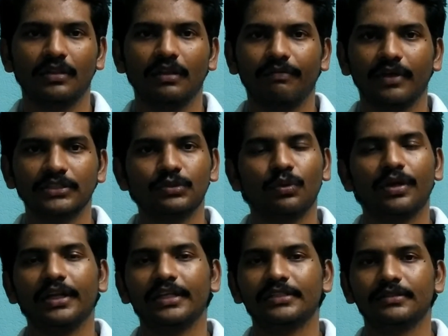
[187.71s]
The first
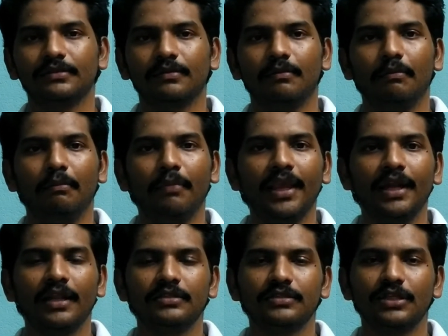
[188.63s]
one is
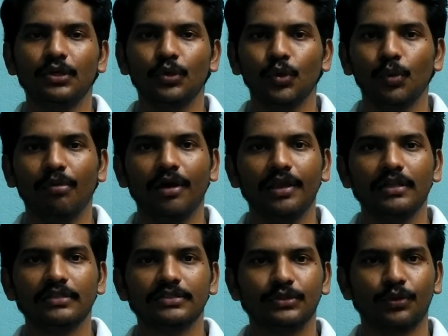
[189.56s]
main engine lube
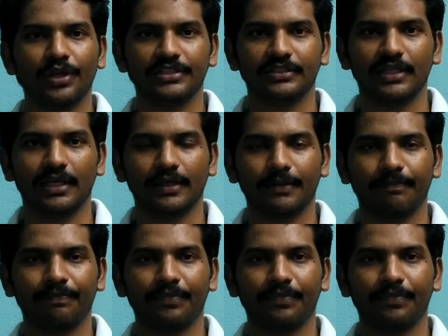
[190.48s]
oil storage tank.